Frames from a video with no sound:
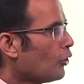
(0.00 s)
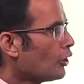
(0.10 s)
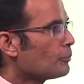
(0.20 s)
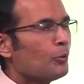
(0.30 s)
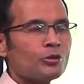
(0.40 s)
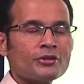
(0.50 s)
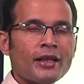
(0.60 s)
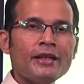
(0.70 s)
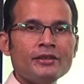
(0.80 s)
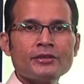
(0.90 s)
on both
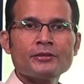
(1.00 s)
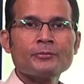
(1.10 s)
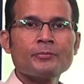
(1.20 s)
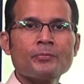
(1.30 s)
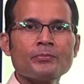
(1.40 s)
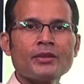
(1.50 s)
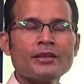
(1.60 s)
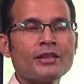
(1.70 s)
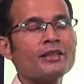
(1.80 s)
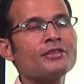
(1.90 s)
sides
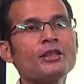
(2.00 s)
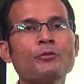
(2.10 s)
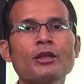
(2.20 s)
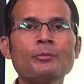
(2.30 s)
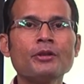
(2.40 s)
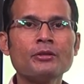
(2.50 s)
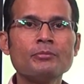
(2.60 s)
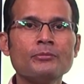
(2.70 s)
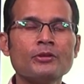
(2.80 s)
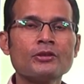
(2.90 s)
and that's equilibrium.